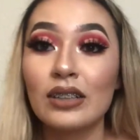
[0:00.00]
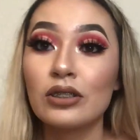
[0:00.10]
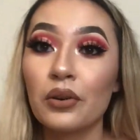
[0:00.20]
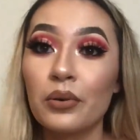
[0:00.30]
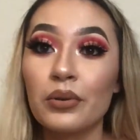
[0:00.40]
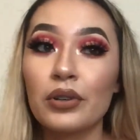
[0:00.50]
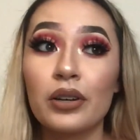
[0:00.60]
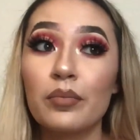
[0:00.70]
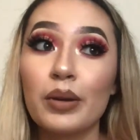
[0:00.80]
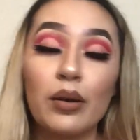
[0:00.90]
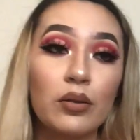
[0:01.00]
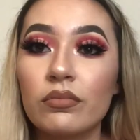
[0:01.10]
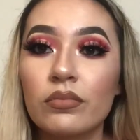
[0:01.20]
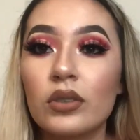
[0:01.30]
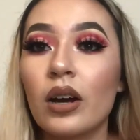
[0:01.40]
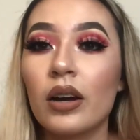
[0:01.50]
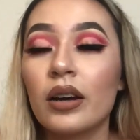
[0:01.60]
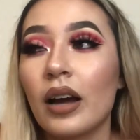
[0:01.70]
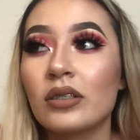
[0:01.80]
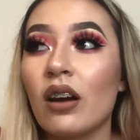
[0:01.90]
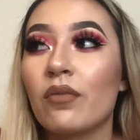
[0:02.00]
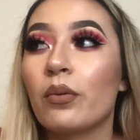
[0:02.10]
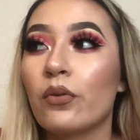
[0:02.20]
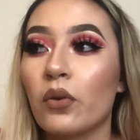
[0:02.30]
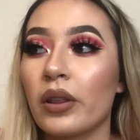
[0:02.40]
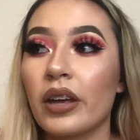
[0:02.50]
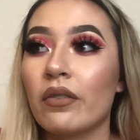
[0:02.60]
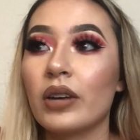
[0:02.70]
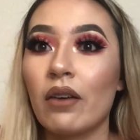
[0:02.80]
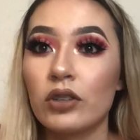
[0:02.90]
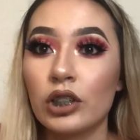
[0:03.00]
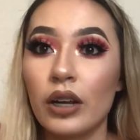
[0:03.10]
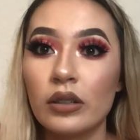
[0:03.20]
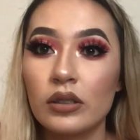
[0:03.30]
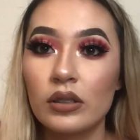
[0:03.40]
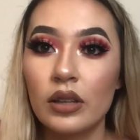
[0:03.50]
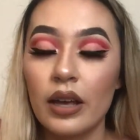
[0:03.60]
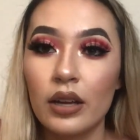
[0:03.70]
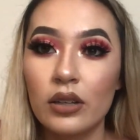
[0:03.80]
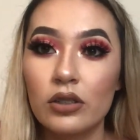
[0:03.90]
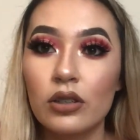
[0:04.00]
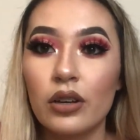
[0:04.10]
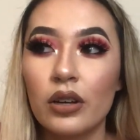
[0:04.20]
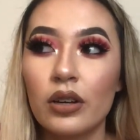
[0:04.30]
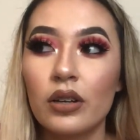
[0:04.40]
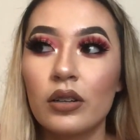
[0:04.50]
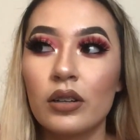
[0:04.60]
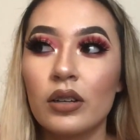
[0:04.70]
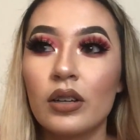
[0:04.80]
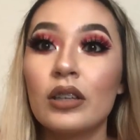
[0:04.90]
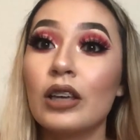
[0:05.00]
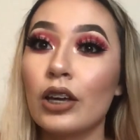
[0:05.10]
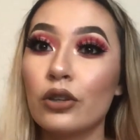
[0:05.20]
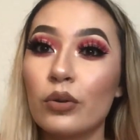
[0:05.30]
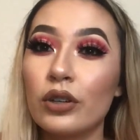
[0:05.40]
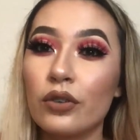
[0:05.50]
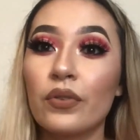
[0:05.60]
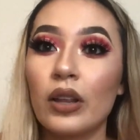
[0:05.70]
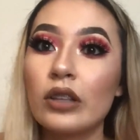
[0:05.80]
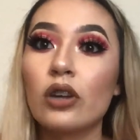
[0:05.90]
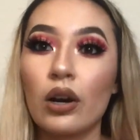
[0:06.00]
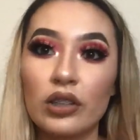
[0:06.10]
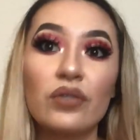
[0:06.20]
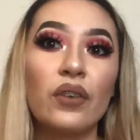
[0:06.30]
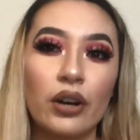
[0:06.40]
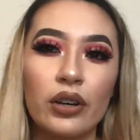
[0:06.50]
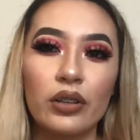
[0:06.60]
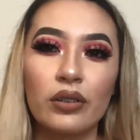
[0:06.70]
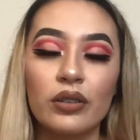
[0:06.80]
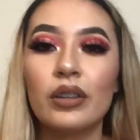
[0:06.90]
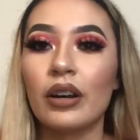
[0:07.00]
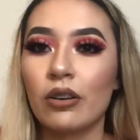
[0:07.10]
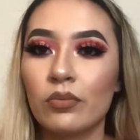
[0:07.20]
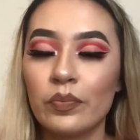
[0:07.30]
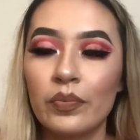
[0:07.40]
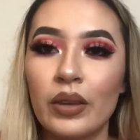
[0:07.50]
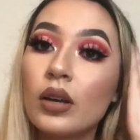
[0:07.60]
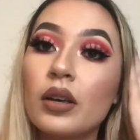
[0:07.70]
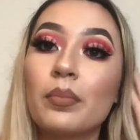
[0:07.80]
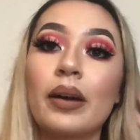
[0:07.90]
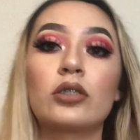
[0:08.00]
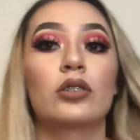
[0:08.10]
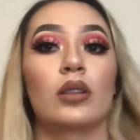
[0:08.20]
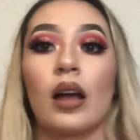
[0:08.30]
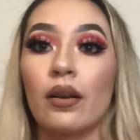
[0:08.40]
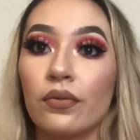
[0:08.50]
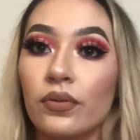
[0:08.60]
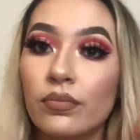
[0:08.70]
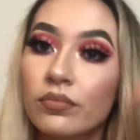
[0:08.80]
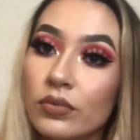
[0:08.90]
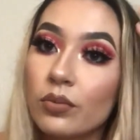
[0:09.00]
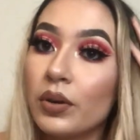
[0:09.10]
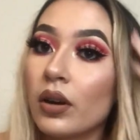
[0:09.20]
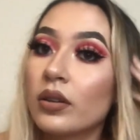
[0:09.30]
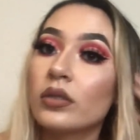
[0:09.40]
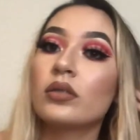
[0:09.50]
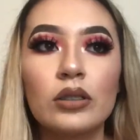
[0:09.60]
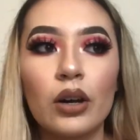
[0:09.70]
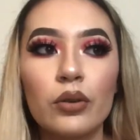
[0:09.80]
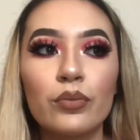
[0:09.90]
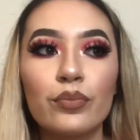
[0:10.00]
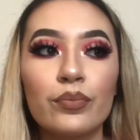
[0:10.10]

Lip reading: So you're gonna be able to cut guys off before they even have a chance, like, to get you in your feelings hard as fuck, you know? You get back to your life, to be honest. So